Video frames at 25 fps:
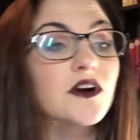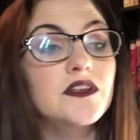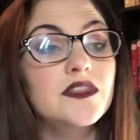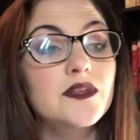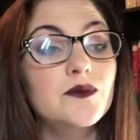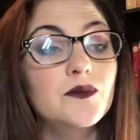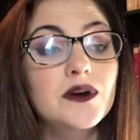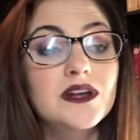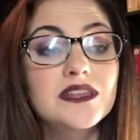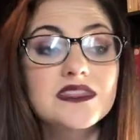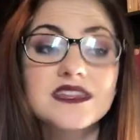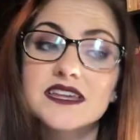art
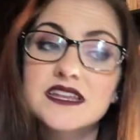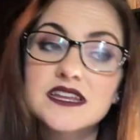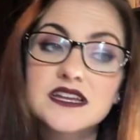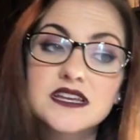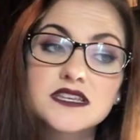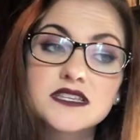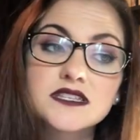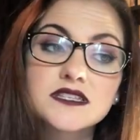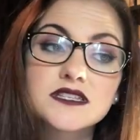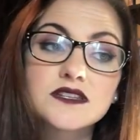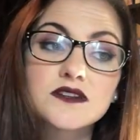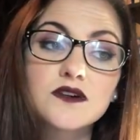that were
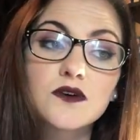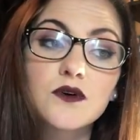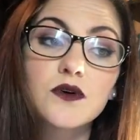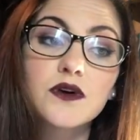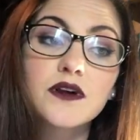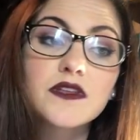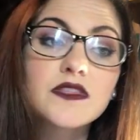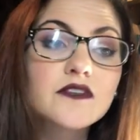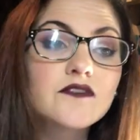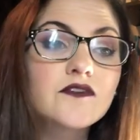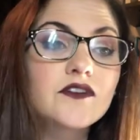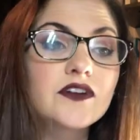elitist or
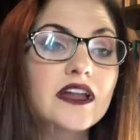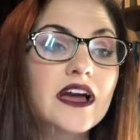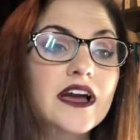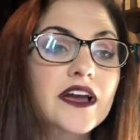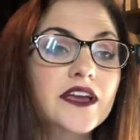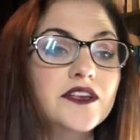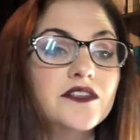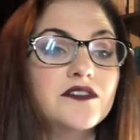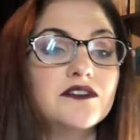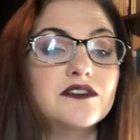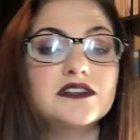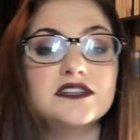in the
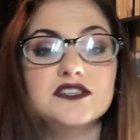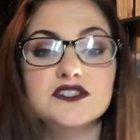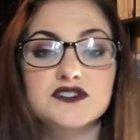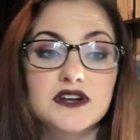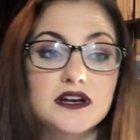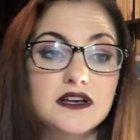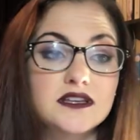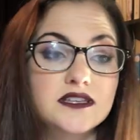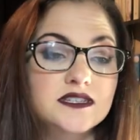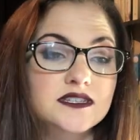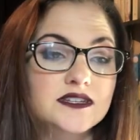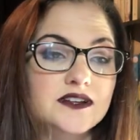vernacular and
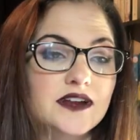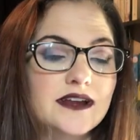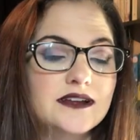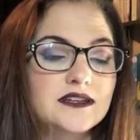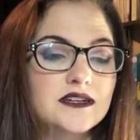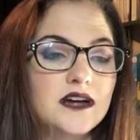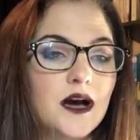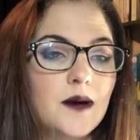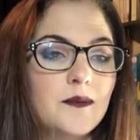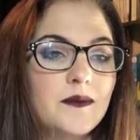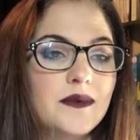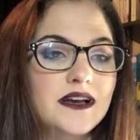discussed great
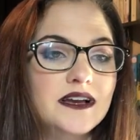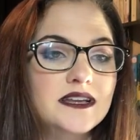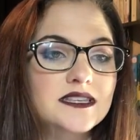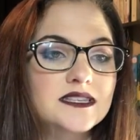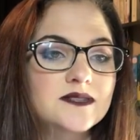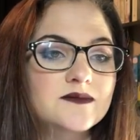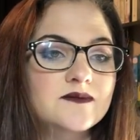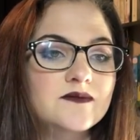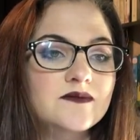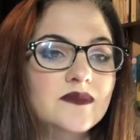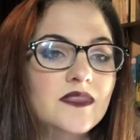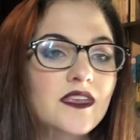
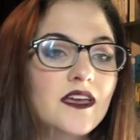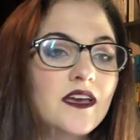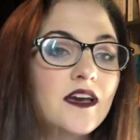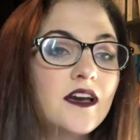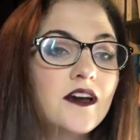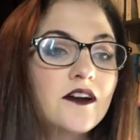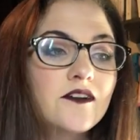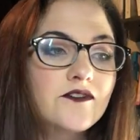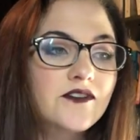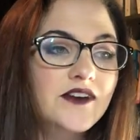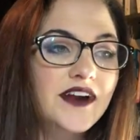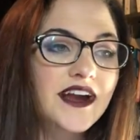topics.
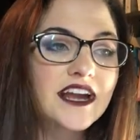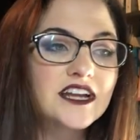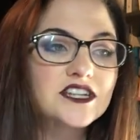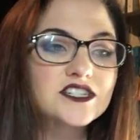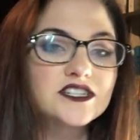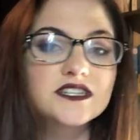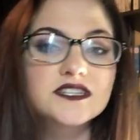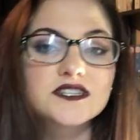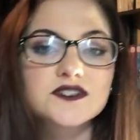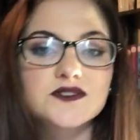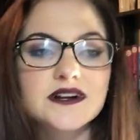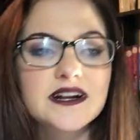For
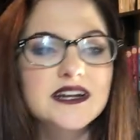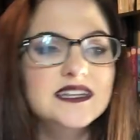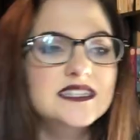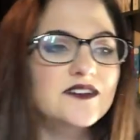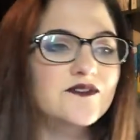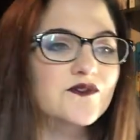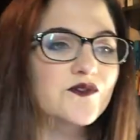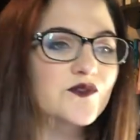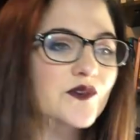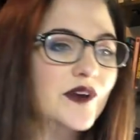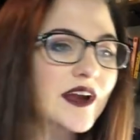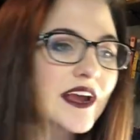ages, critics
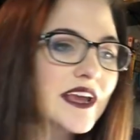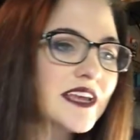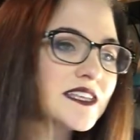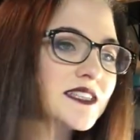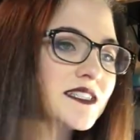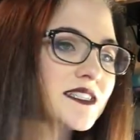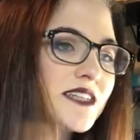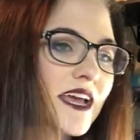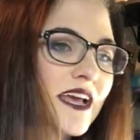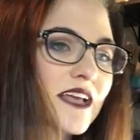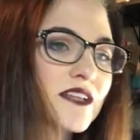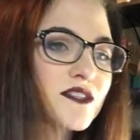have
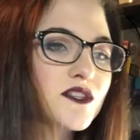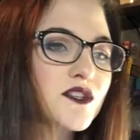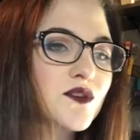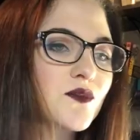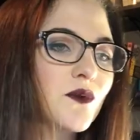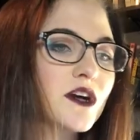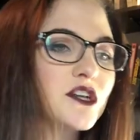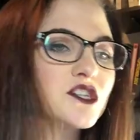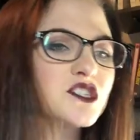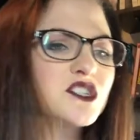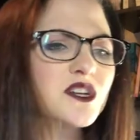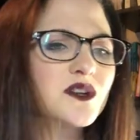raced to answer the
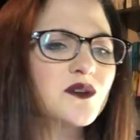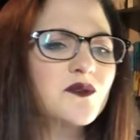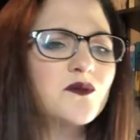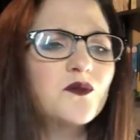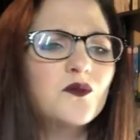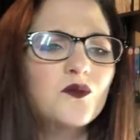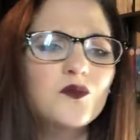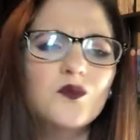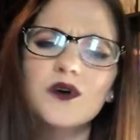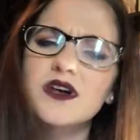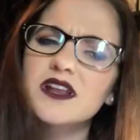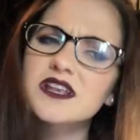question,
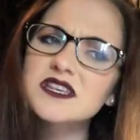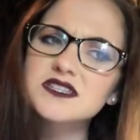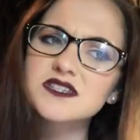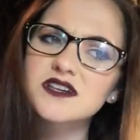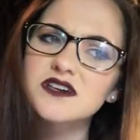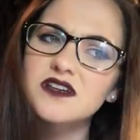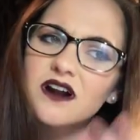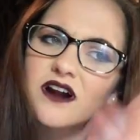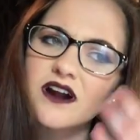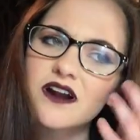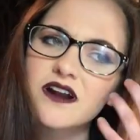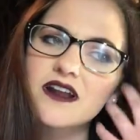what is
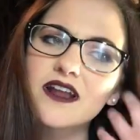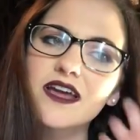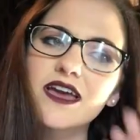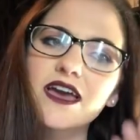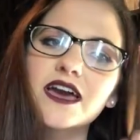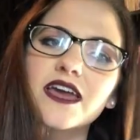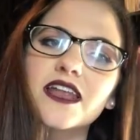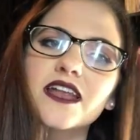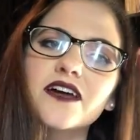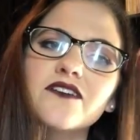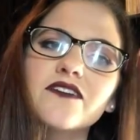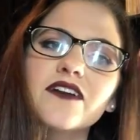good art,
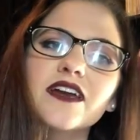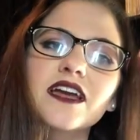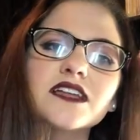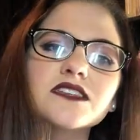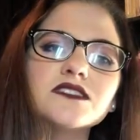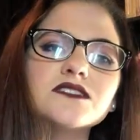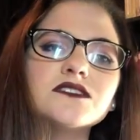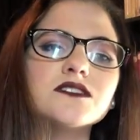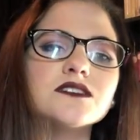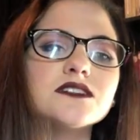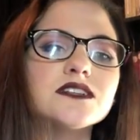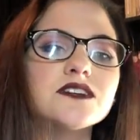and have
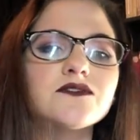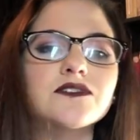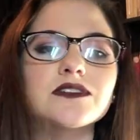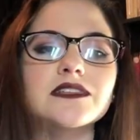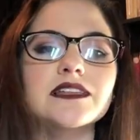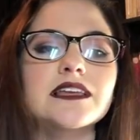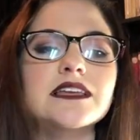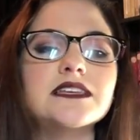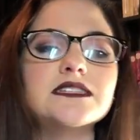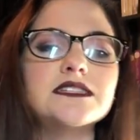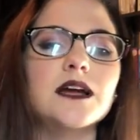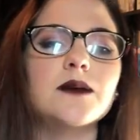answered
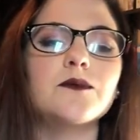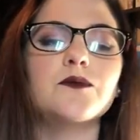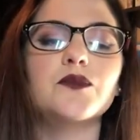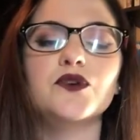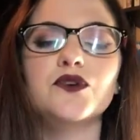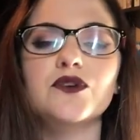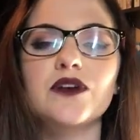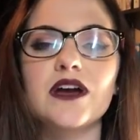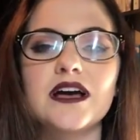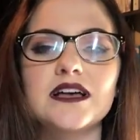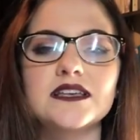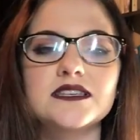differently as time
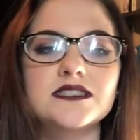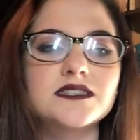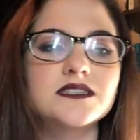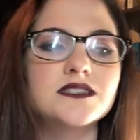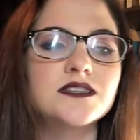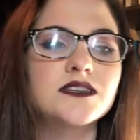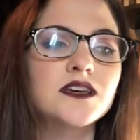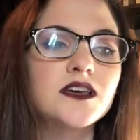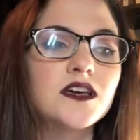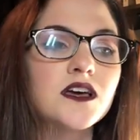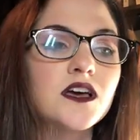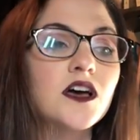
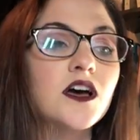progressed.